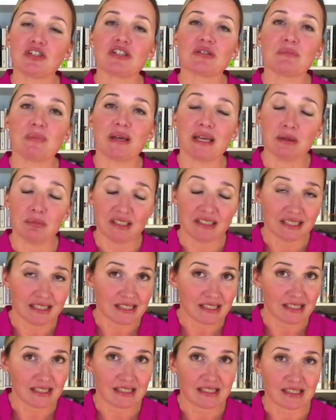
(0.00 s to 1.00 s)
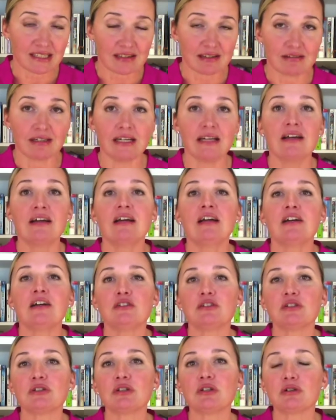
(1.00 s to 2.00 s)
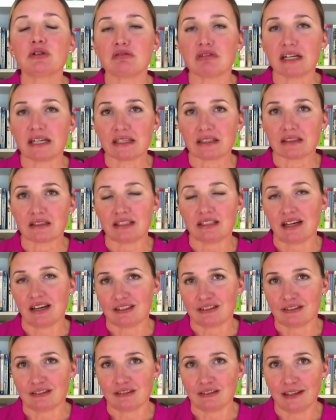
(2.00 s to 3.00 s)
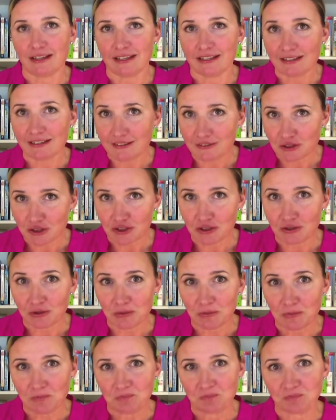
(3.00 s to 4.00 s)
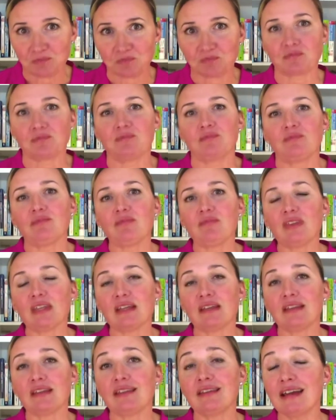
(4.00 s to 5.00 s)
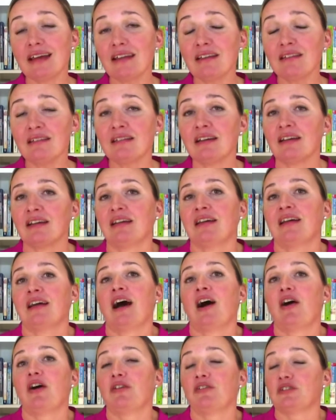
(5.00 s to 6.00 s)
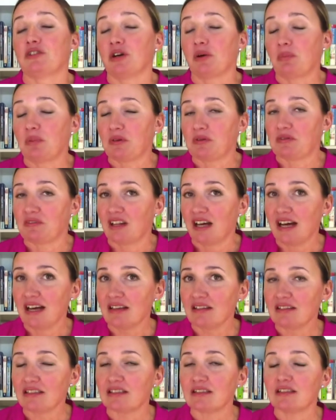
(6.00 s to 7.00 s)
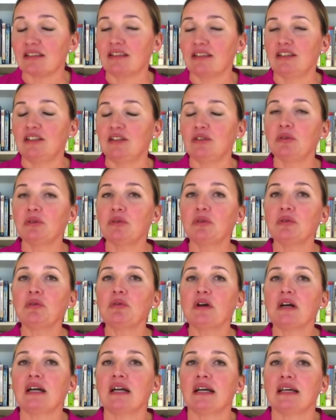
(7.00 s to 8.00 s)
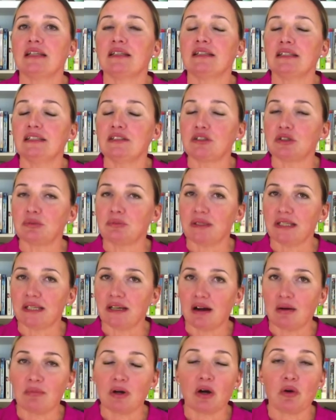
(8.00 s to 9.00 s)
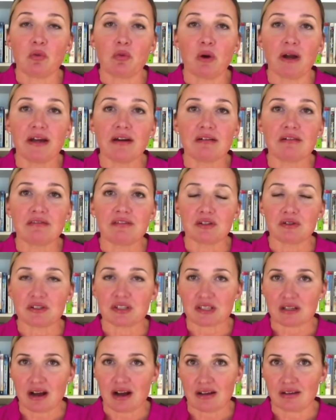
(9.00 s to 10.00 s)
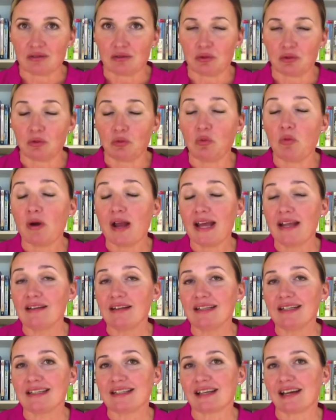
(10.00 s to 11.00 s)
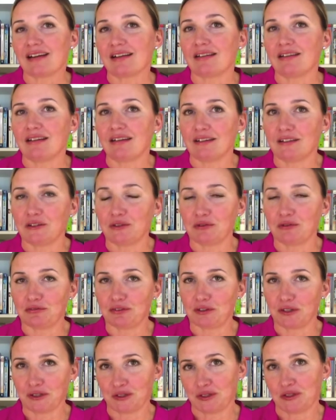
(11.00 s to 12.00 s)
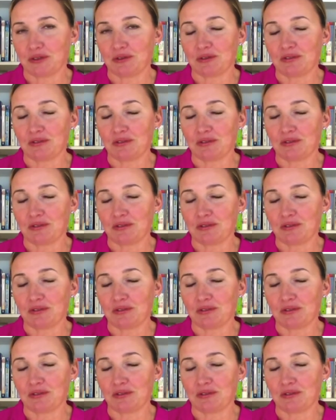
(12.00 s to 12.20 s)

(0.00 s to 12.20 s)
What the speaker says: may be necessary to correct the underlying issue. Then, on top of that, you need to become aware of your cycle. When exactly are you fertile?